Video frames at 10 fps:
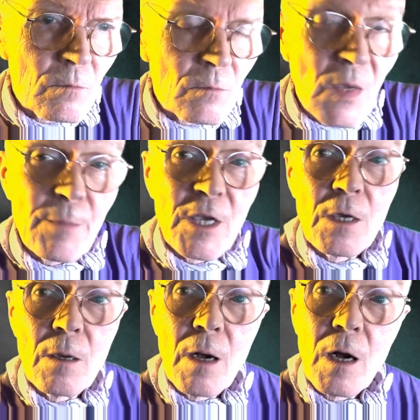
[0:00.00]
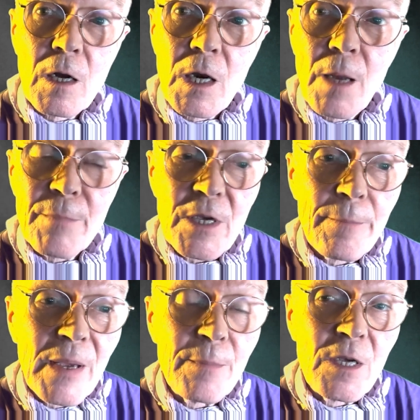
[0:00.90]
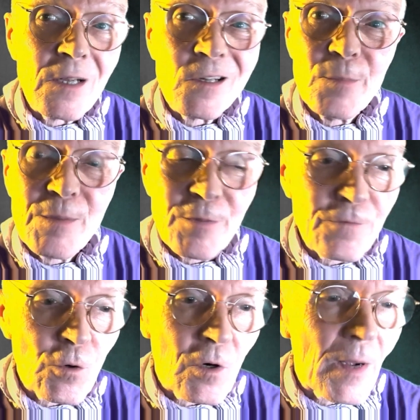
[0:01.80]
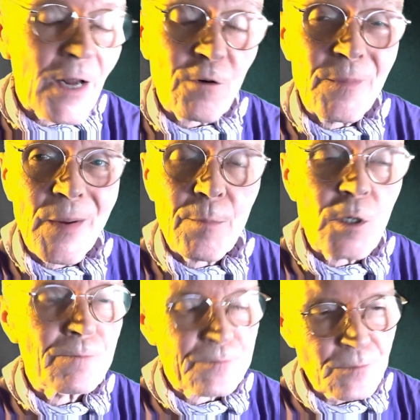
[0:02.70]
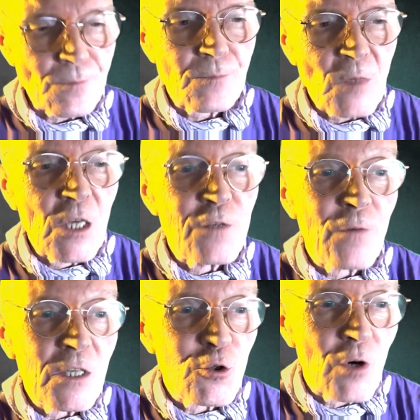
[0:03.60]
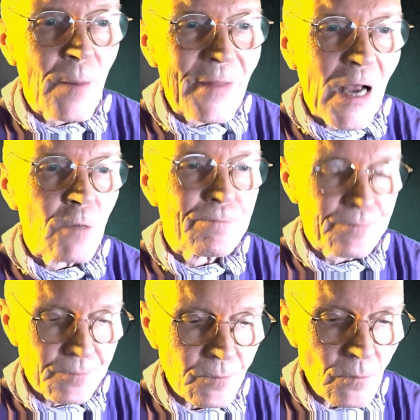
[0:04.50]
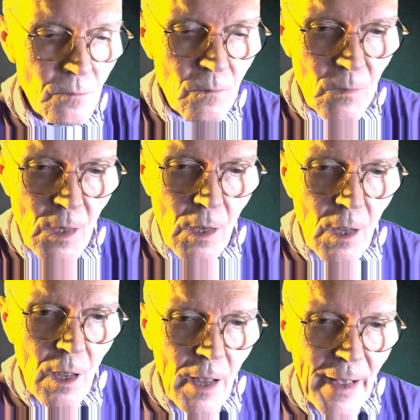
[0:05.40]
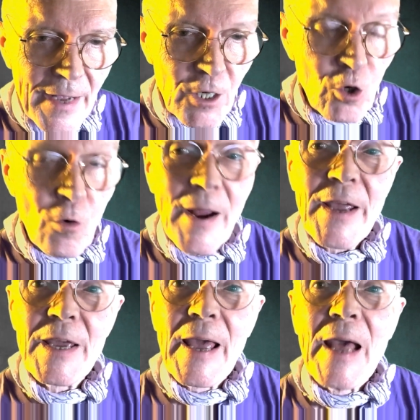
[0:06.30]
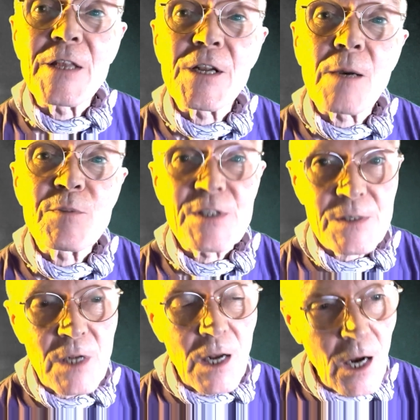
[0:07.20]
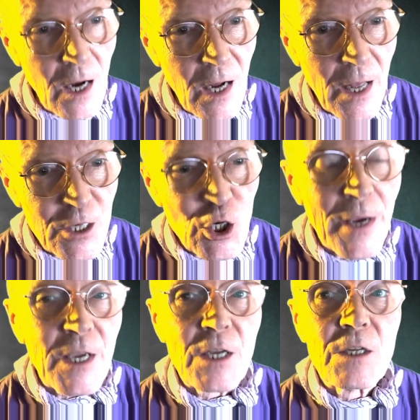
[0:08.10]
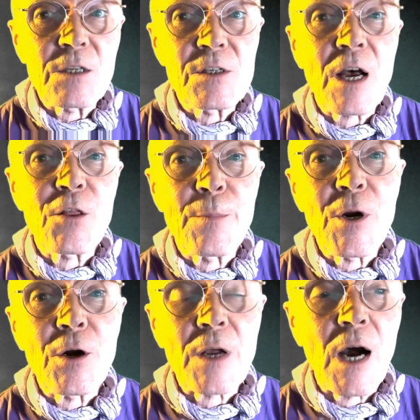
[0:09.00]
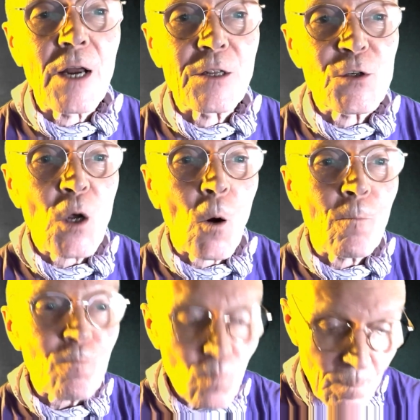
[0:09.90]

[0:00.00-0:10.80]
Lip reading: maybe Colombia, maybe a little bit before, I don't remember. His friends dropped out. And Craig ended up hitchhiking in South America on his own